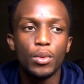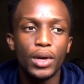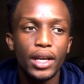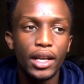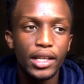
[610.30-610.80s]

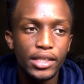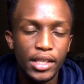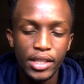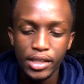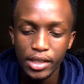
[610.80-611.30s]
what can I
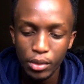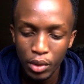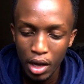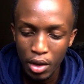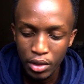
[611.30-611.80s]
say this,
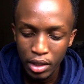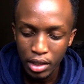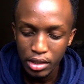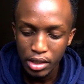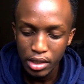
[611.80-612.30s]
or how can
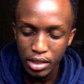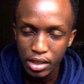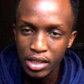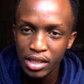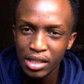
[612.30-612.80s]
I say this,
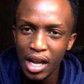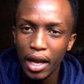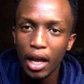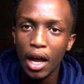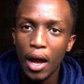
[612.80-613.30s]
is
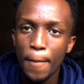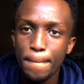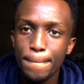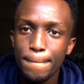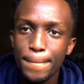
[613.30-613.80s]
like
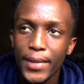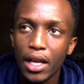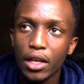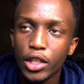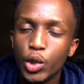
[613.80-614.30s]

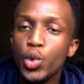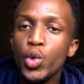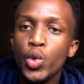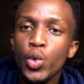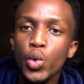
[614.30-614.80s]

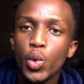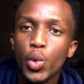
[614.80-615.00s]
do